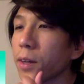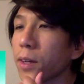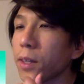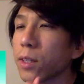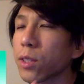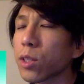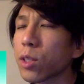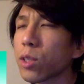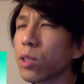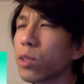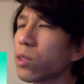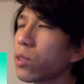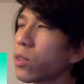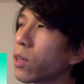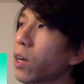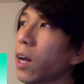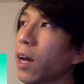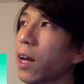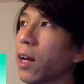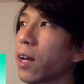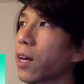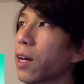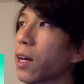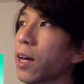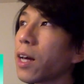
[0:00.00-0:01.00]
so
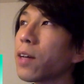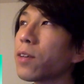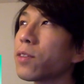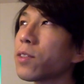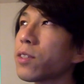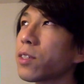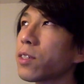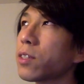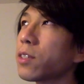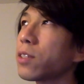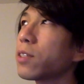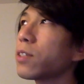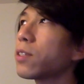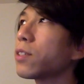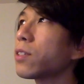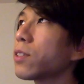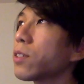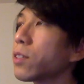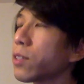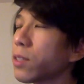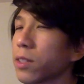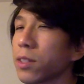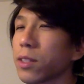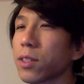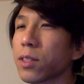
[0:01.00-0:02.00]
uh,
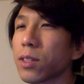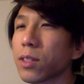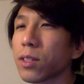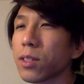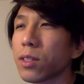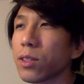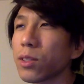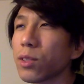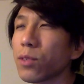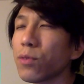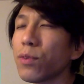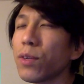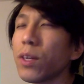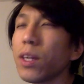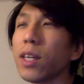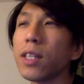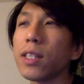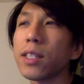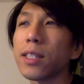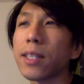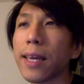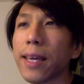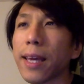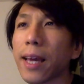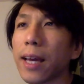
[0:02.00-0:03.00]
the thing
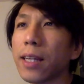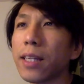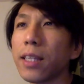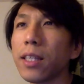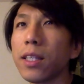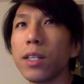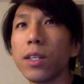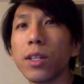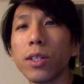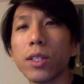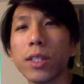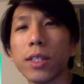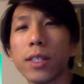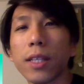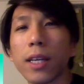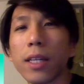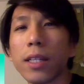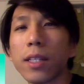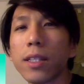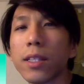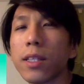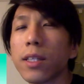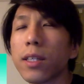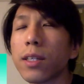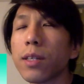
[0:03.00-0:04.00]
is, like, I did not
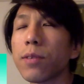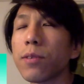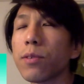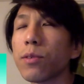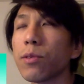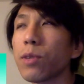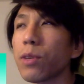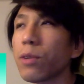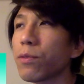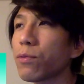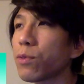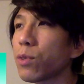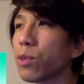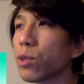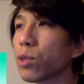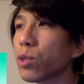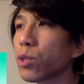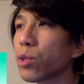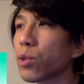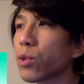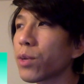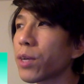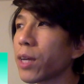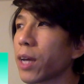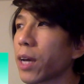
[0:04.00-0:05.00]
start with the
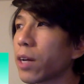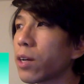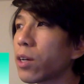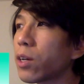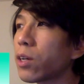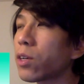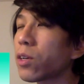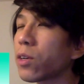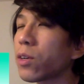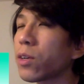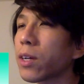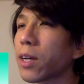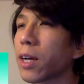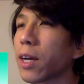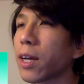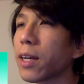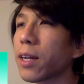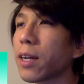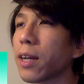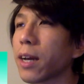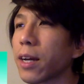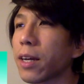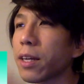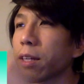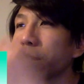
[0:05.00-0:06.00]
story at all,
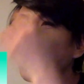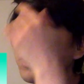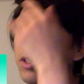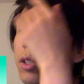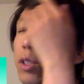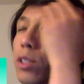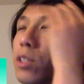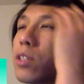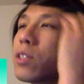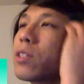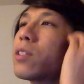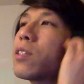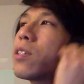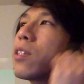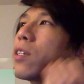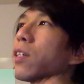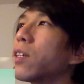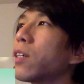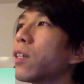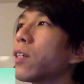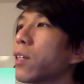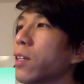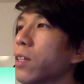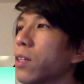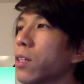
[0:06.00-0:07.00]
and I just
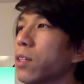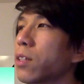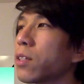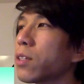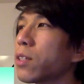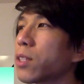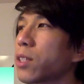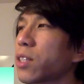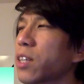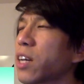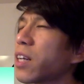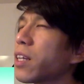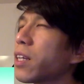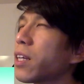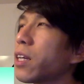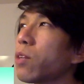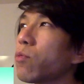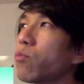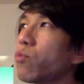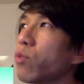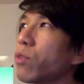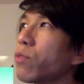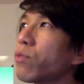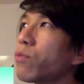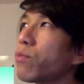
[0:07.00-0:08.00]
started
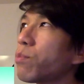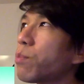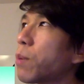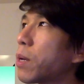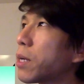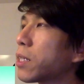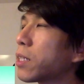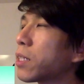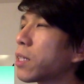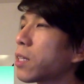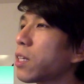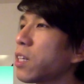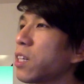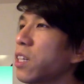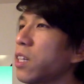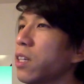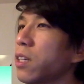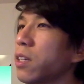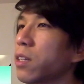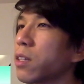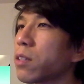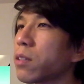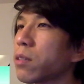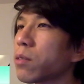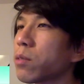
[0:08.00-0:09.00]
with basically
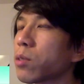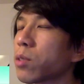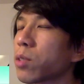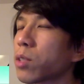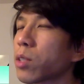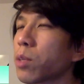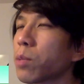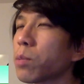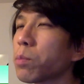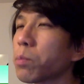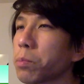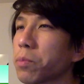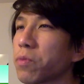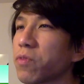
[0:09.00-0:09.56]
some